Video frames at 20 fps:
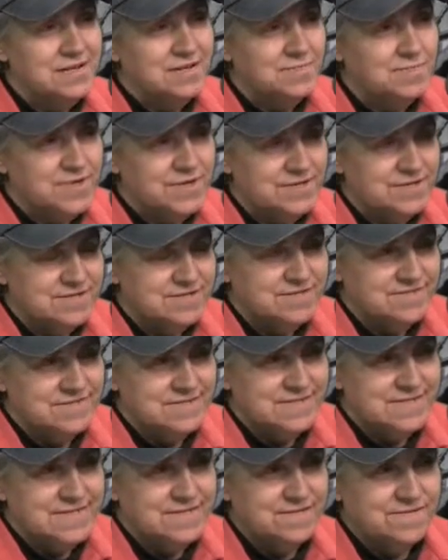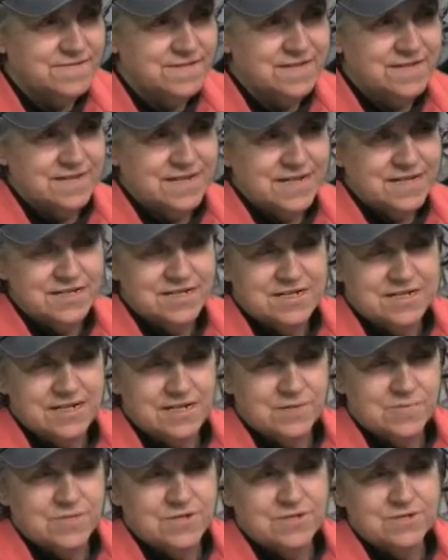But the thing that I didn't
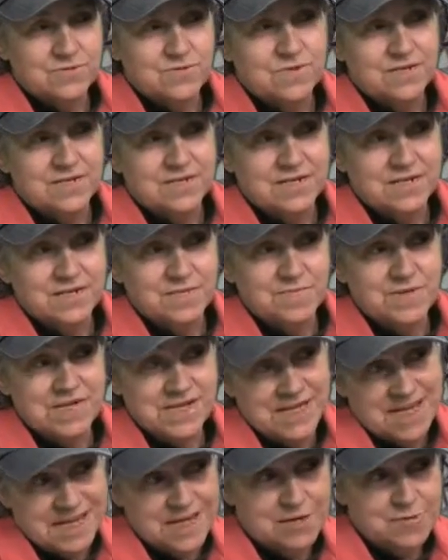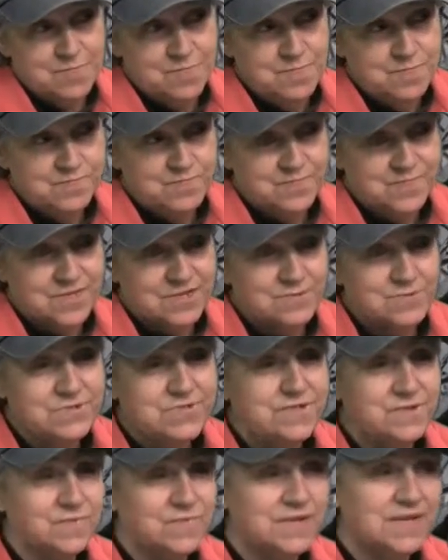tell him was it wasn't going to be a game; it
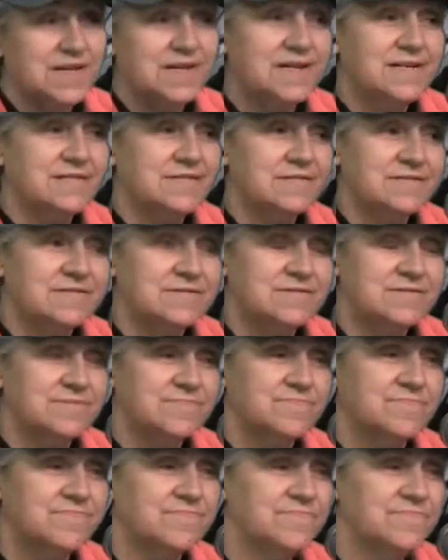was something else.